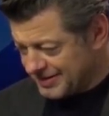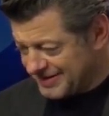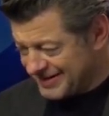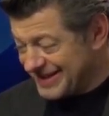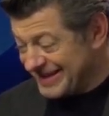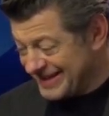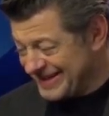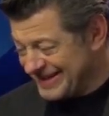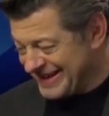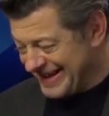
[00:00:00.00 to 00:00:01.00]

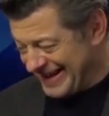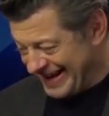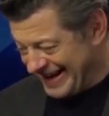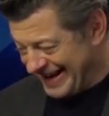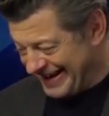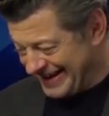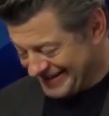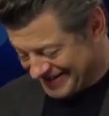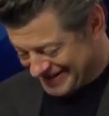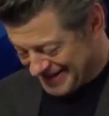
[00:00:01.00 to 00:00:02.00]

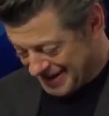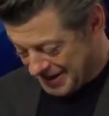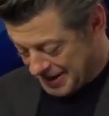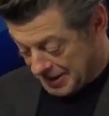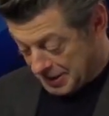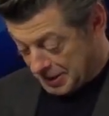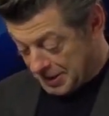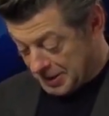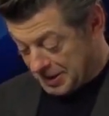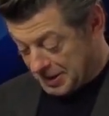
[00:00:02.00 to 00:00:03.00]
The person shown says nothing.